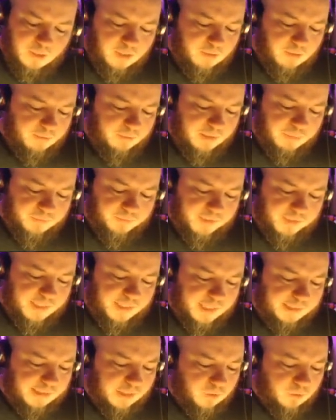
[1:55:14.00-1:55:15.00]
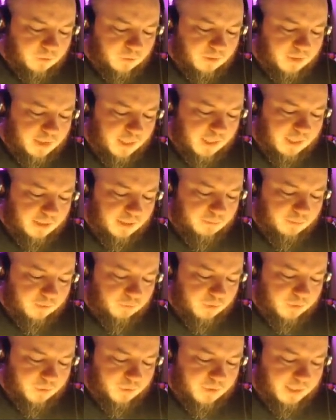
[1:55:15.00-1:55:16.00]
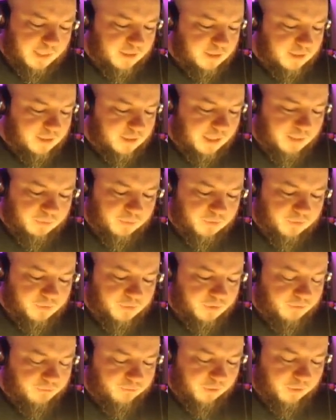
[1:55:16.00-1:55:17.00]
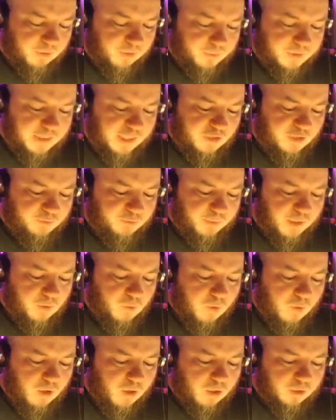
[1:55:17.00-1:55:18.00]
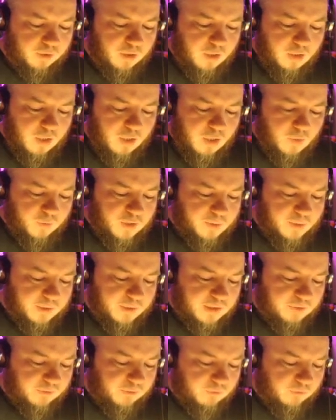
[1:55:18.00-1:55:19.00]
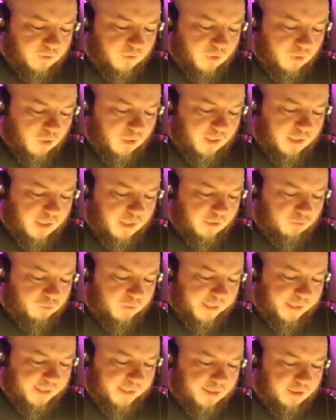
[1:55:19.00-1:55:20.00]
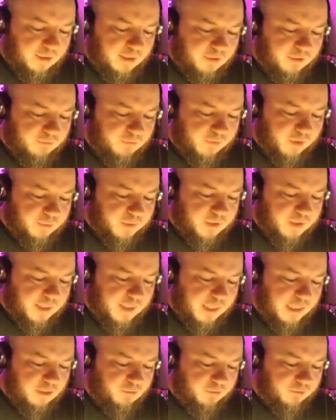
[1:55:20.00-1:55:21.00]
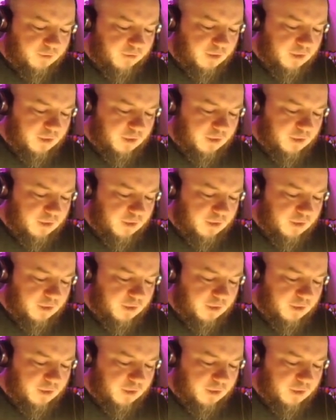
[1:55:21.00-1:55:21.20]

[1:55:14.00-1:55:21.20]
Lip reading: People forget that all the time, but Rotate just improves your invulnerable save by 1, which means if you've got a regular invulnerable save,